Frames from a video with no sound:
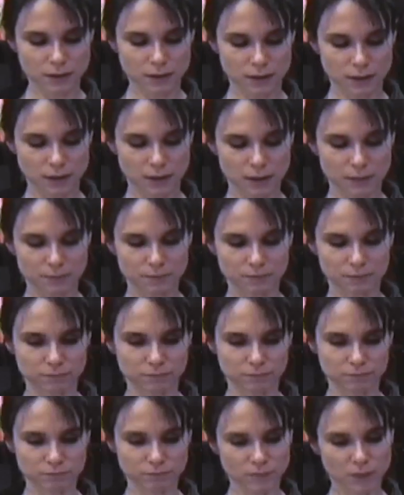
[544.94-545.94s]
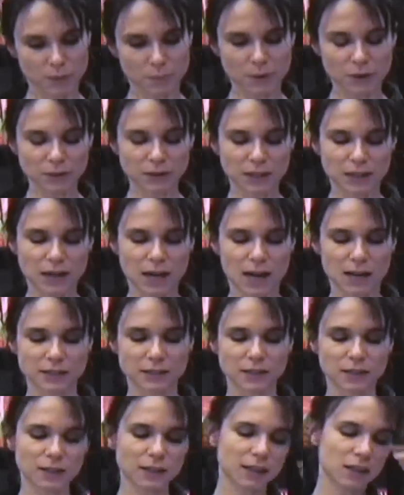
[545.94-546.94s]
The building
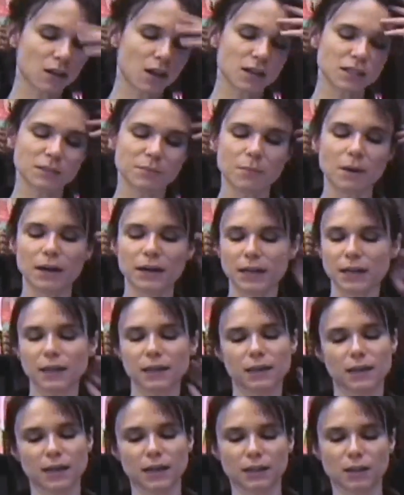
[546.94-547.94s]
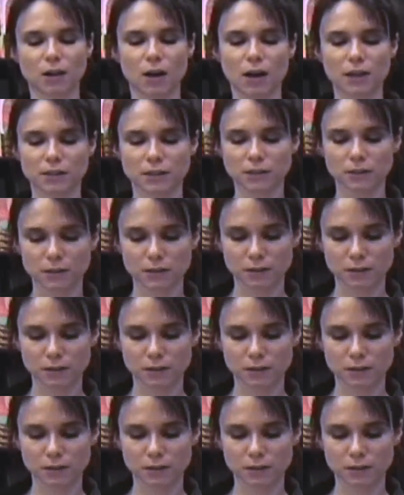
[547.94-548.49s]
constantly lost money and cost